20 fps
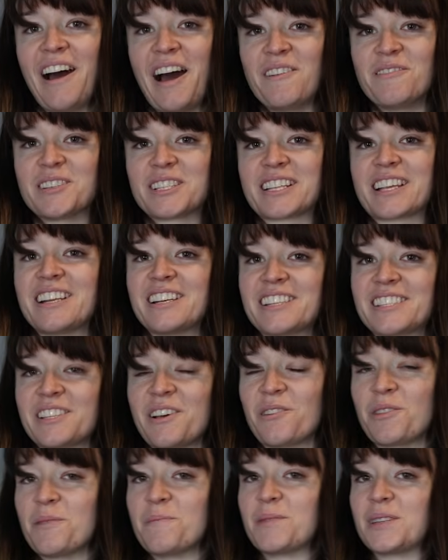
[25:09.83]
I'm just gonna
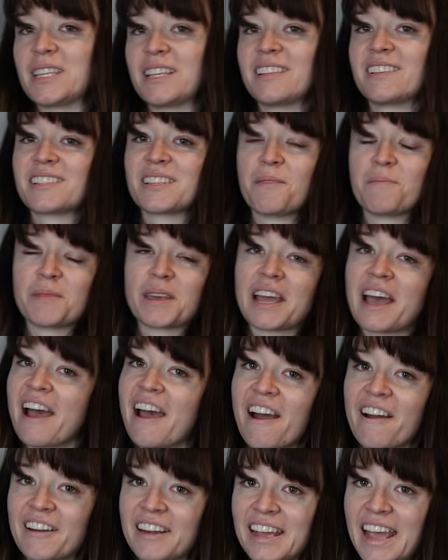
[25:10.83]
sew them to something
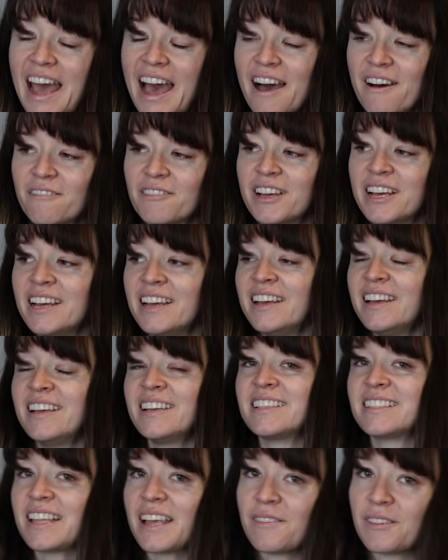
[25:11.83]
I already have,
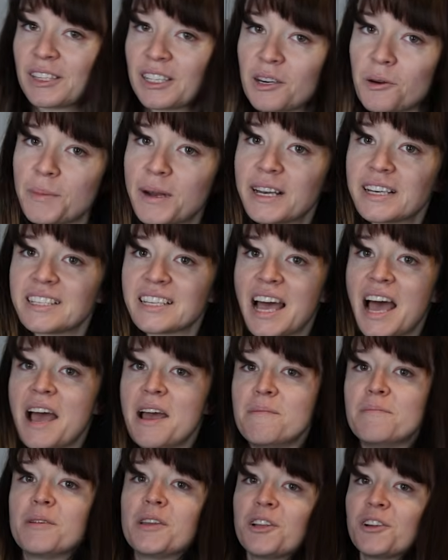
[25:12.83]
save a little bit of time.